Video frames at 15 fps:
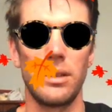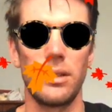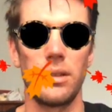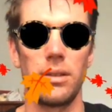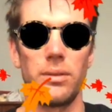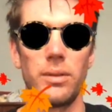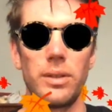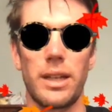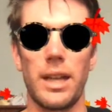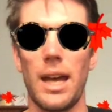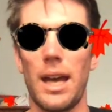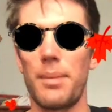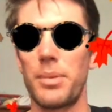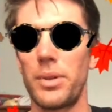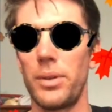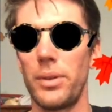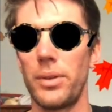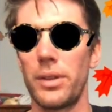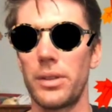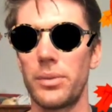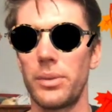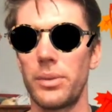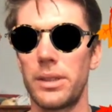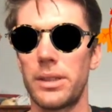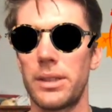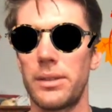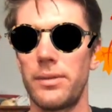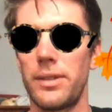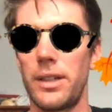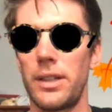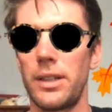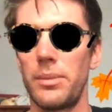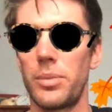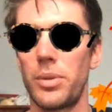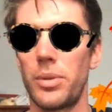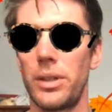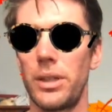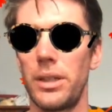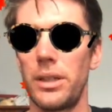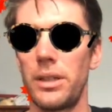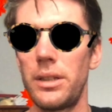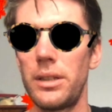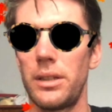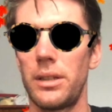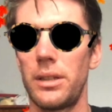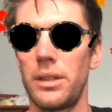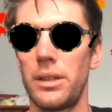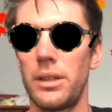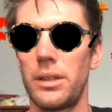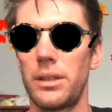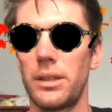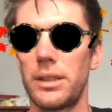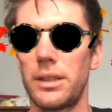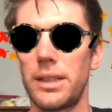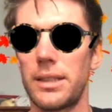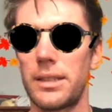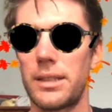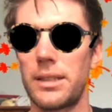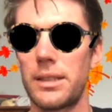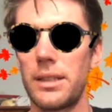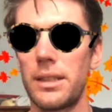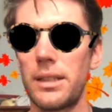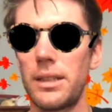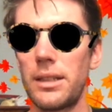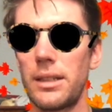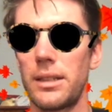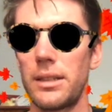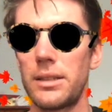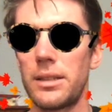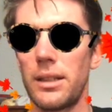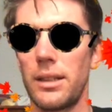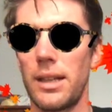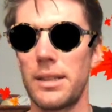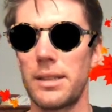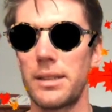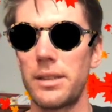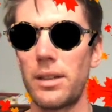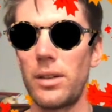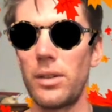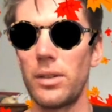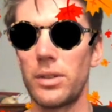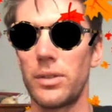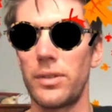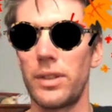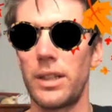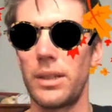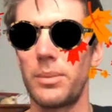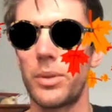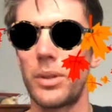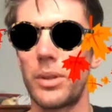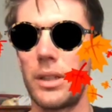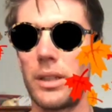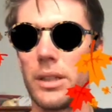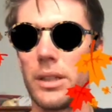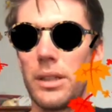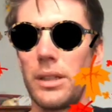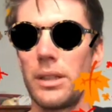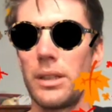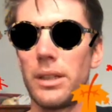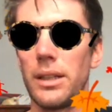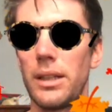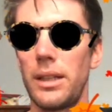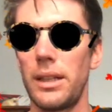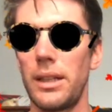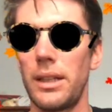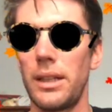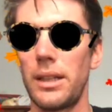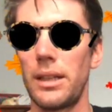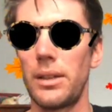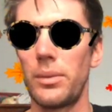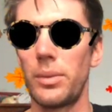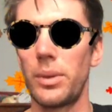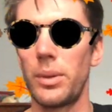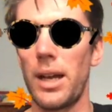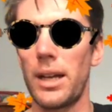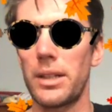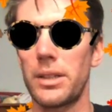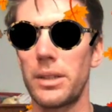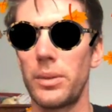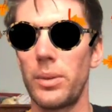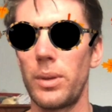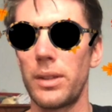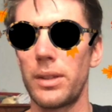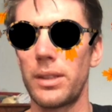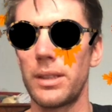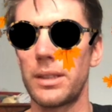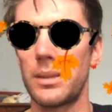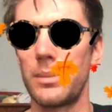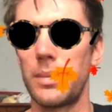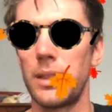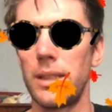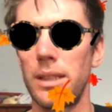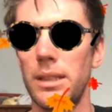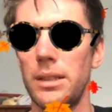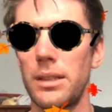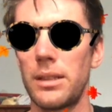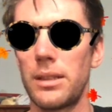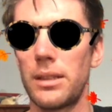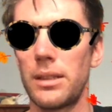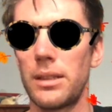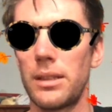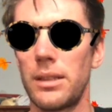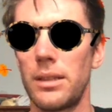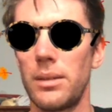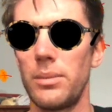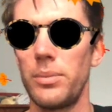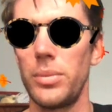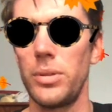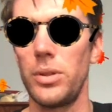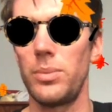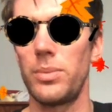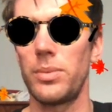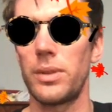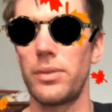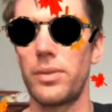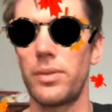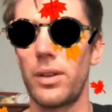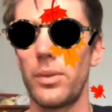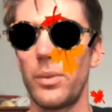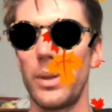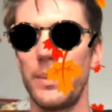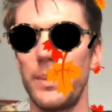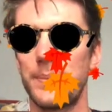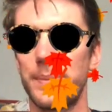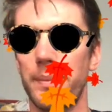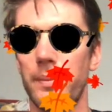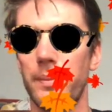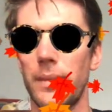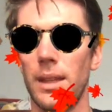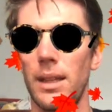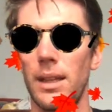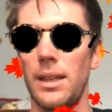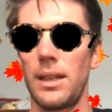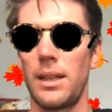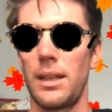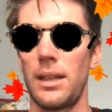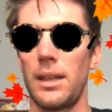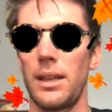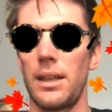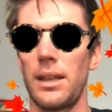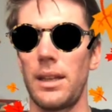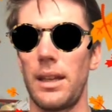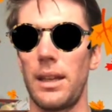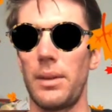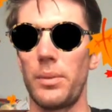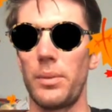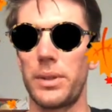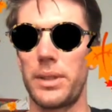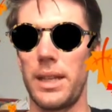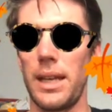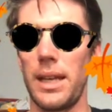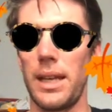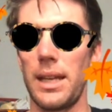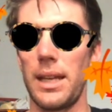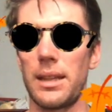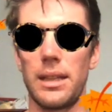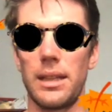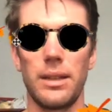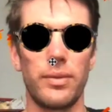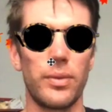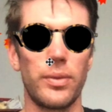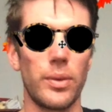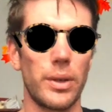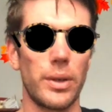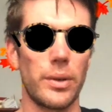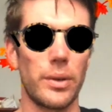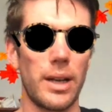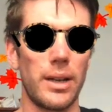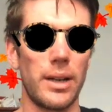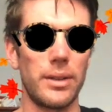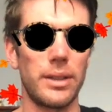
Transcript: with a capital. This one's very important because sunglasses are also very important. And we actually want this to be the front one. And we'll take the foreground